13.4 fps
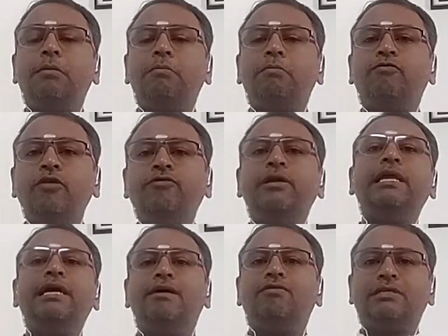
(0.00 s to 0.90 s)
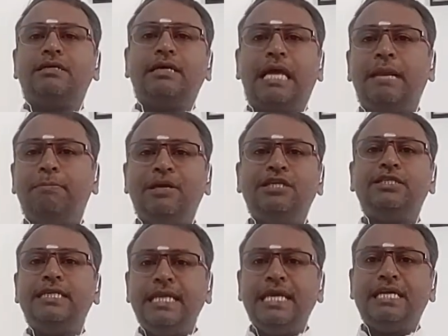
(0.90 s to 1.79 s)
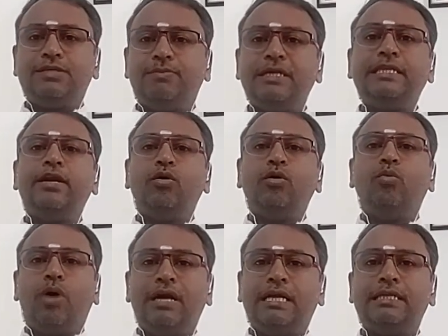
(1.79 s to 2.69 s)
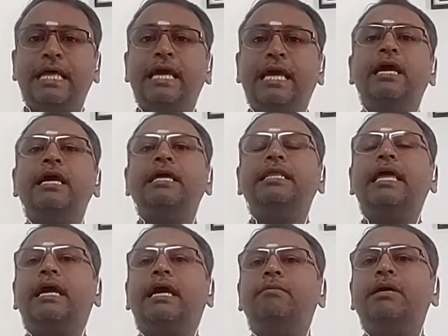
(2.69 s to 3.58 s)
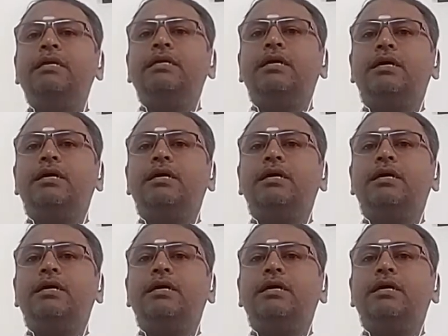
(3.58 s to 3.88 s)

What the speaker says: fulfilling our LPG needs, but they don't want it. They come and